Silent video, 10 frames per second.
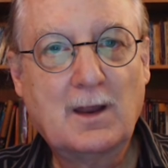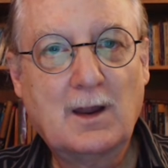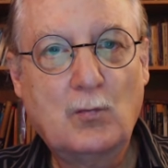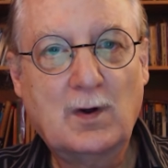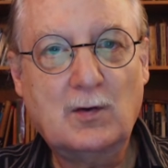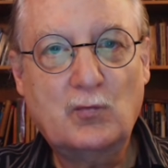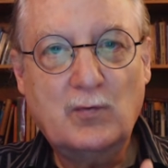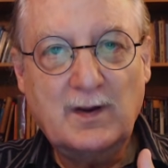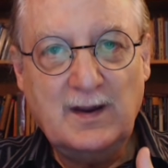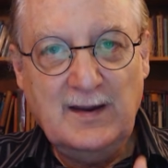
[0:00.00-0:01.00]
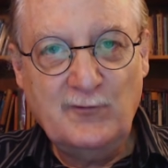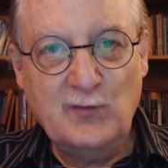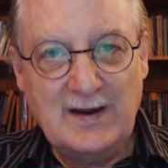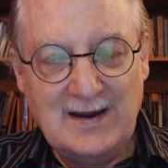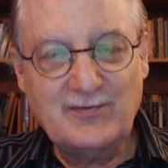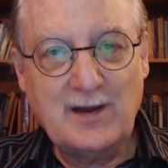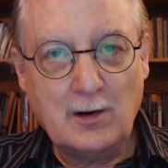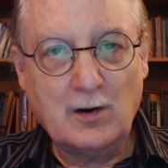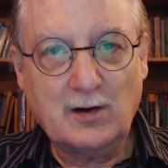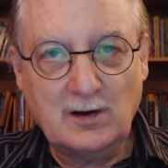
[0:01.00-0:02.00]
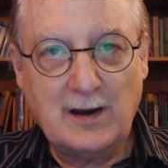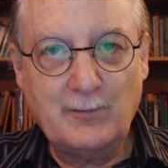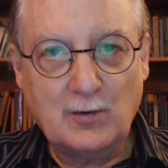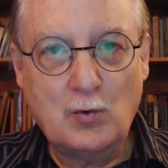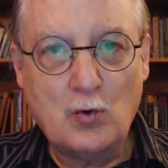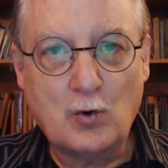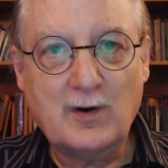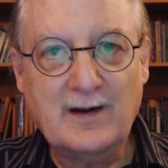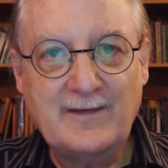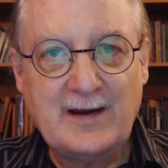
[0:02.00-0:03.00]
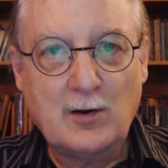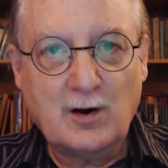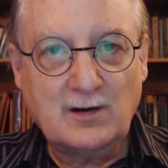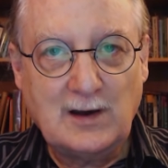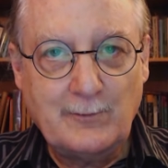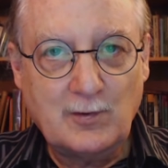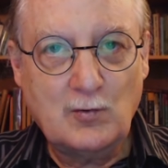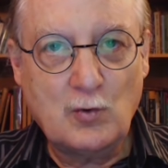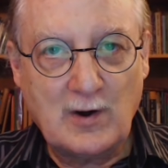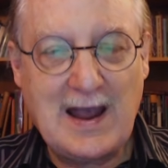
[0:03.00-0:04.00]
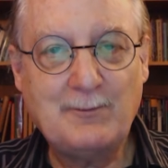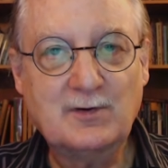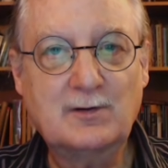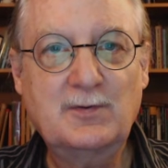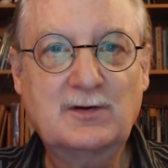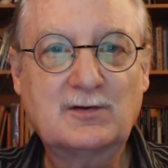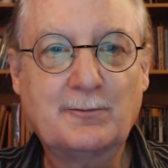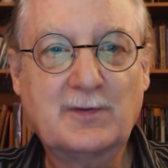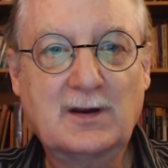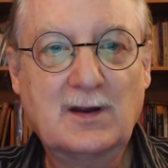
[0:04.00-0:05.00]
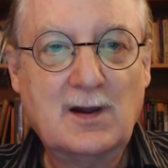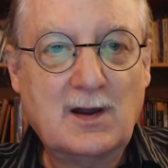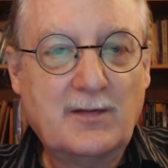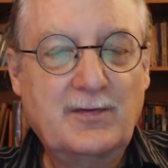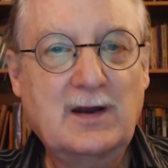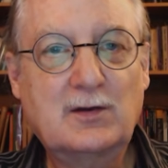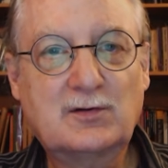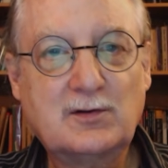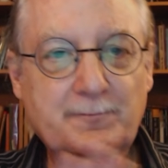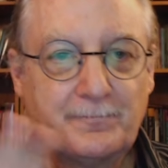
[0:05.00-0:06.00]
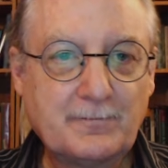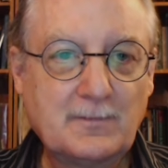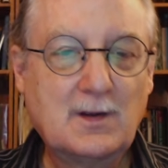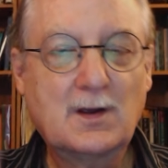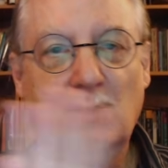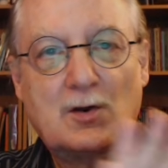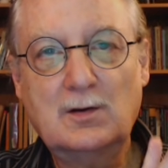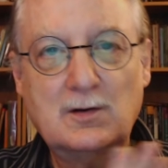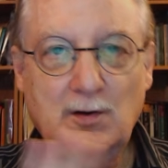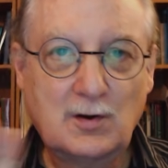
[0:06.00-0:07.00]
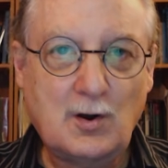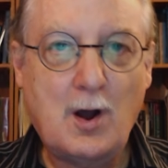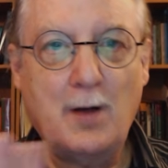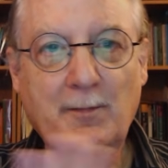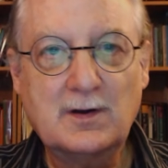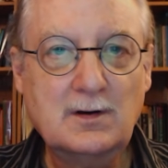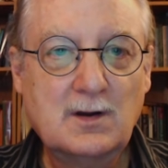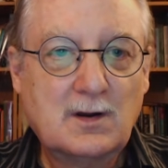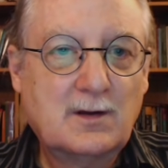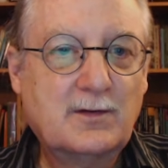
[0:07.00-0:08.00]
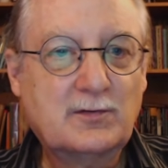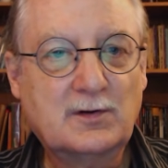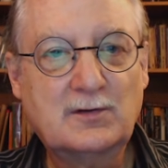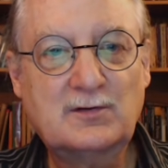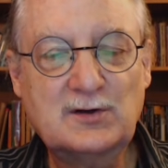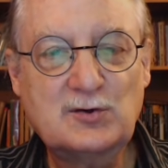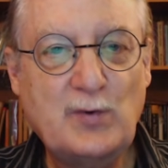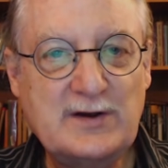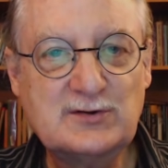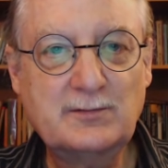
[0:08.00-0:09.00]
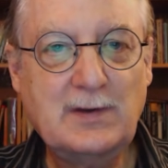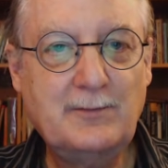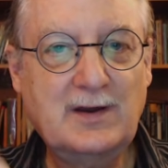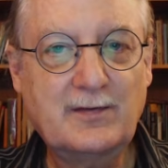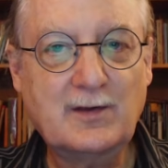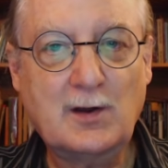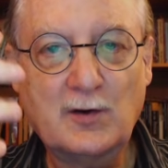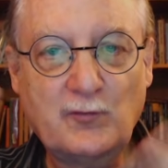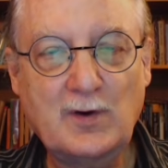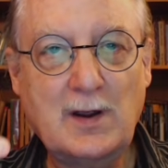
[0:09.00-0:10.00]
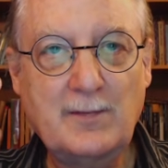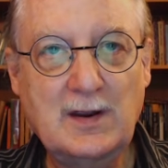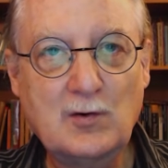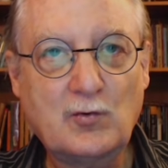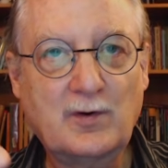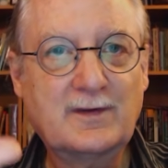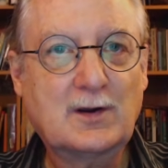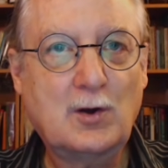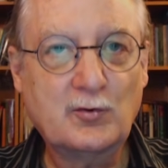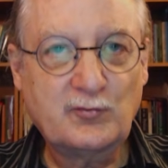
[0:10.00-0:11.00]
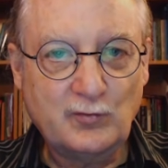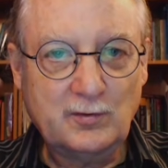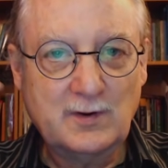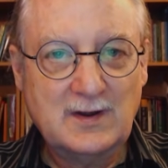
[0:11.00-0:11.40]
Well, if we hit that archetypal core, and that archetypal core happens to be something that is common, there's a situation maybe in the country I'm in or in the cultural